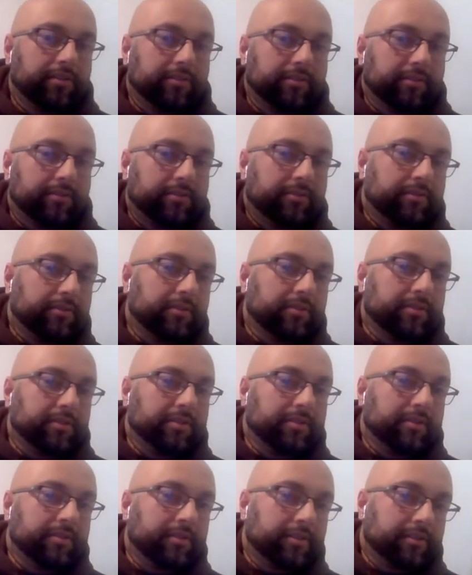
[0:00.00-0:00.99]

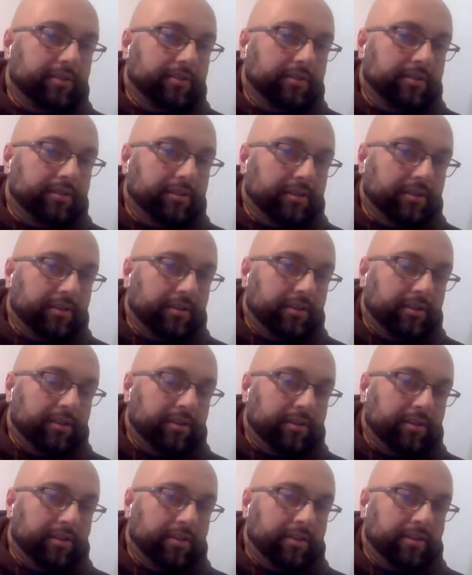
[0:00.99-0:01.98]

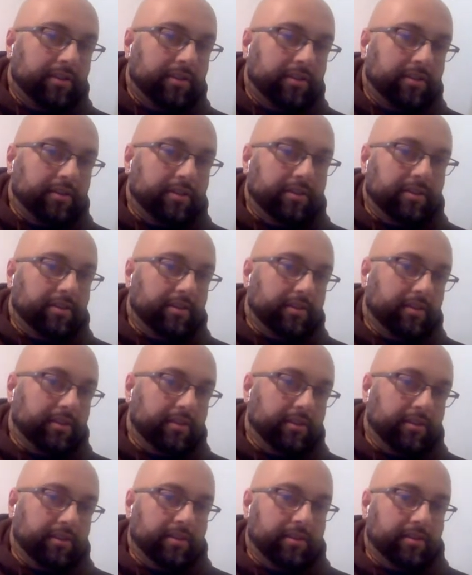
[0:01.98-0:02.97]

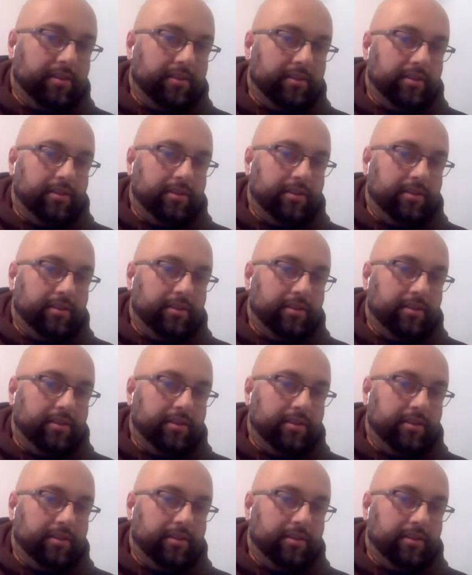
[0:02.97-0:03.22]
(not speaking)